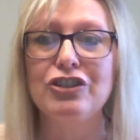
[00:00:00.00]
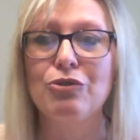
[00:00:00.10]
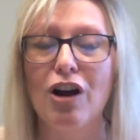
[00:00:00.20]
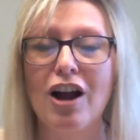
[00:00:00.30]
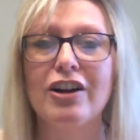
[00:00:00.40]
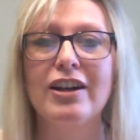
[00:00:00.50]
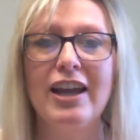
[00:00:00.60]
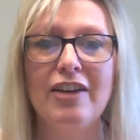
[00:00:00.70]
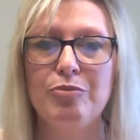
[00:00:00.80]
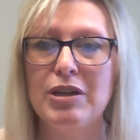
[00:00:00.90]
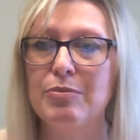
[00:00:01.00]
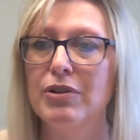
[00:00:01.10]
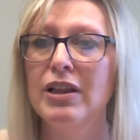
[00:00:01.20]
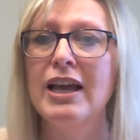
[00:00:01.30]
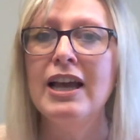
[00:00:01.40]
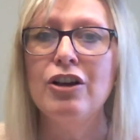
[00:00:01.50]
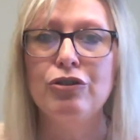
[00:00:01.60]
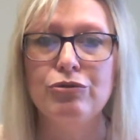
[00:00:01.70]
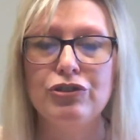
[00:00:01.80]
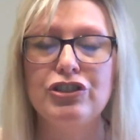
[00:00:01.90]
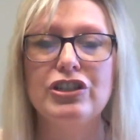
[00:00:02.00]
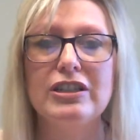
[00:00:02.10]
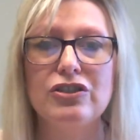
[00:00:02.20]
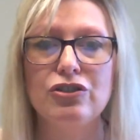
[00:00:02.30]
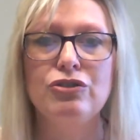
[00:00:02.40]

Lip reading: You are going to have people who just